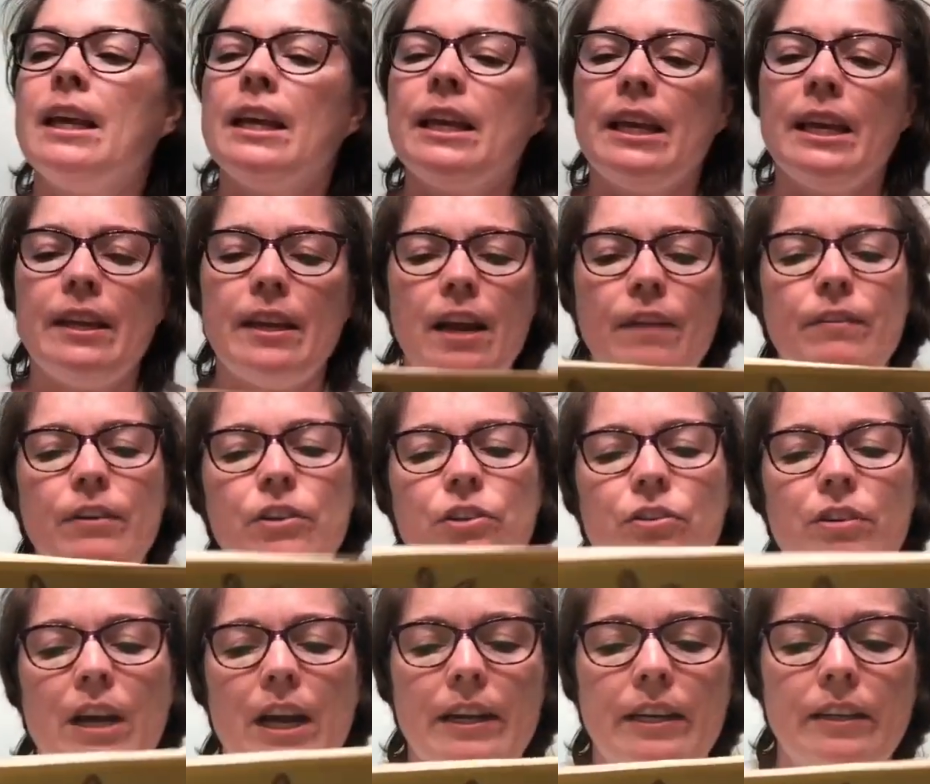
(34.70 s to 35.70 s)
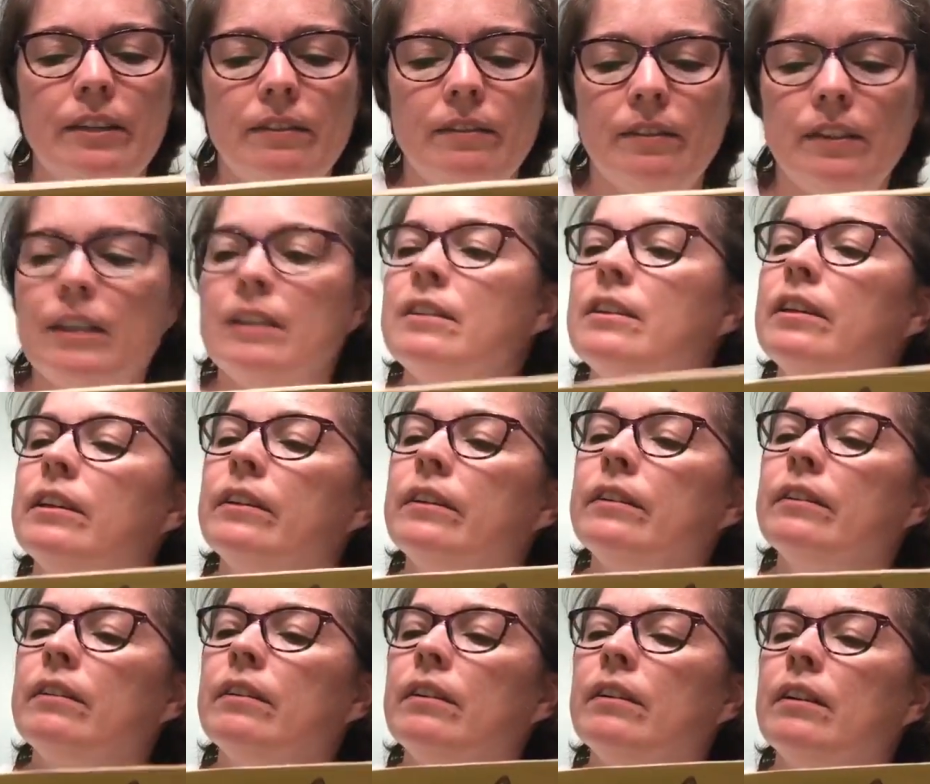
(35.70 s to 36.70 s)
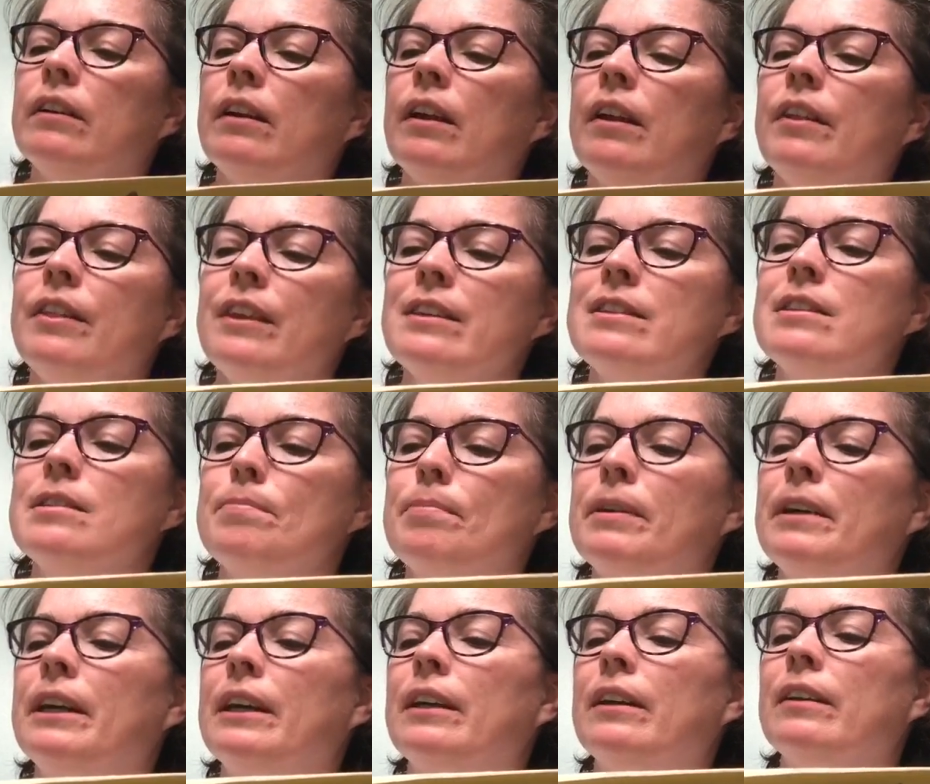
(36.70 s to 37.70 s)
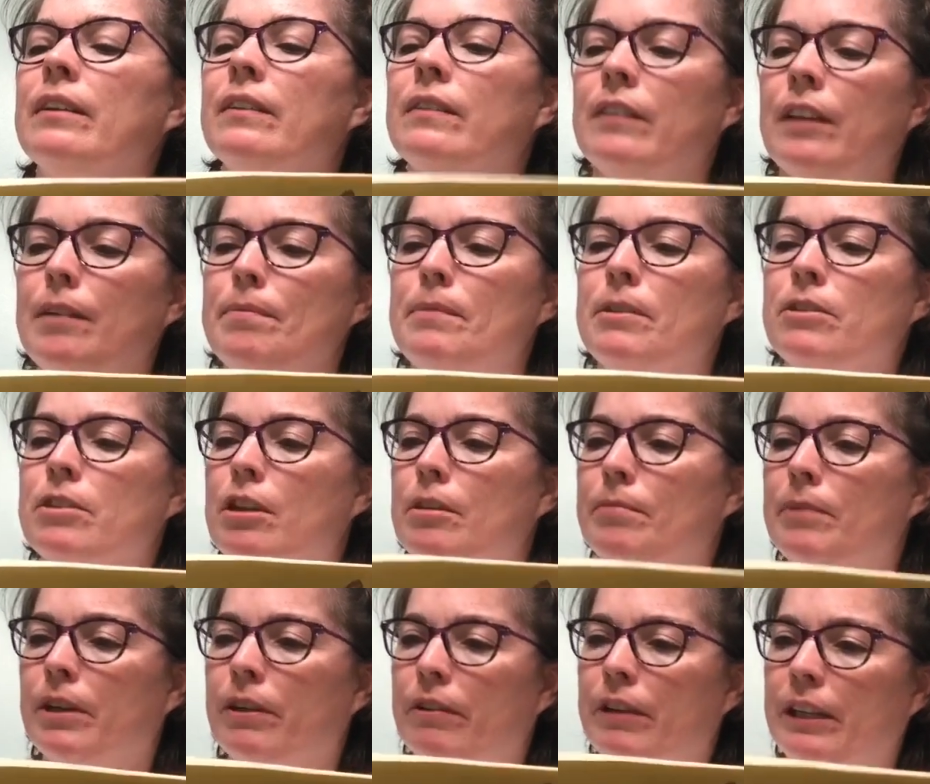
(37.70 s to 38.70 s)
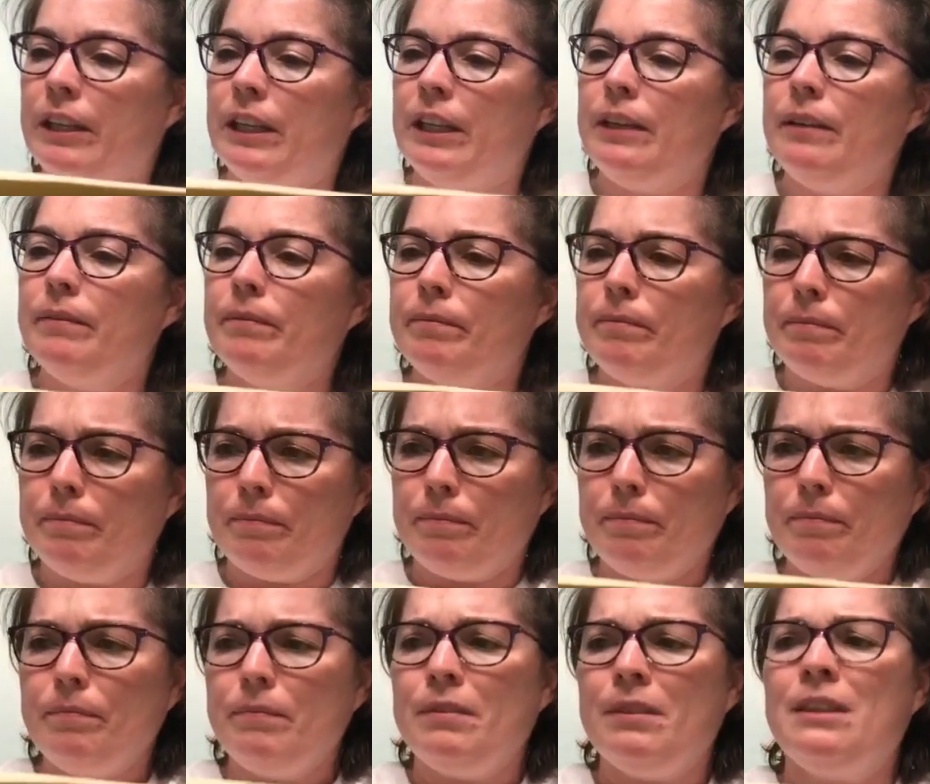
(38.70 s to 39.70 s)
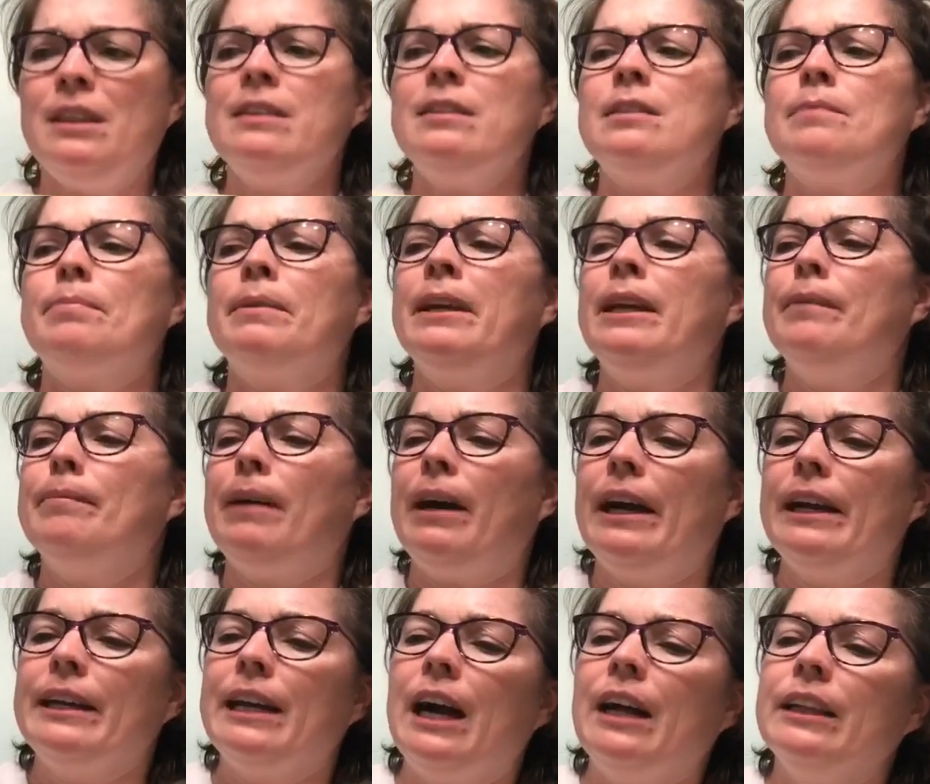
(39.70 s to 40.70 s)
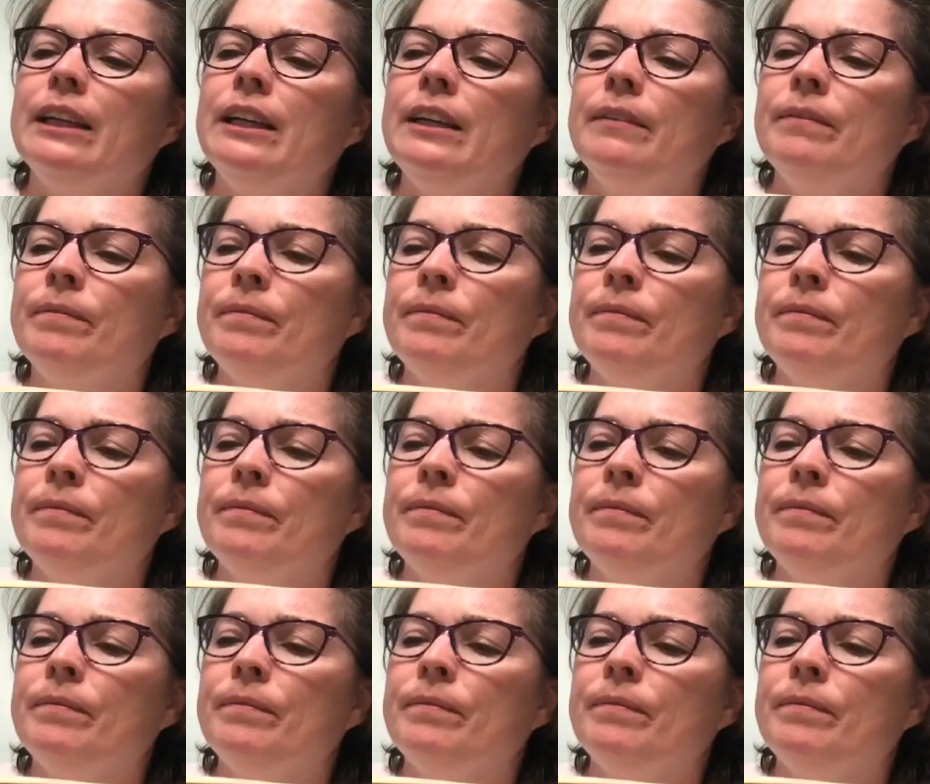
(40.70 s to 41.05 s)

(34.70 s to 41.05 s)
he never tried it until this spring, said Mr. McGreely. This spring, by golly,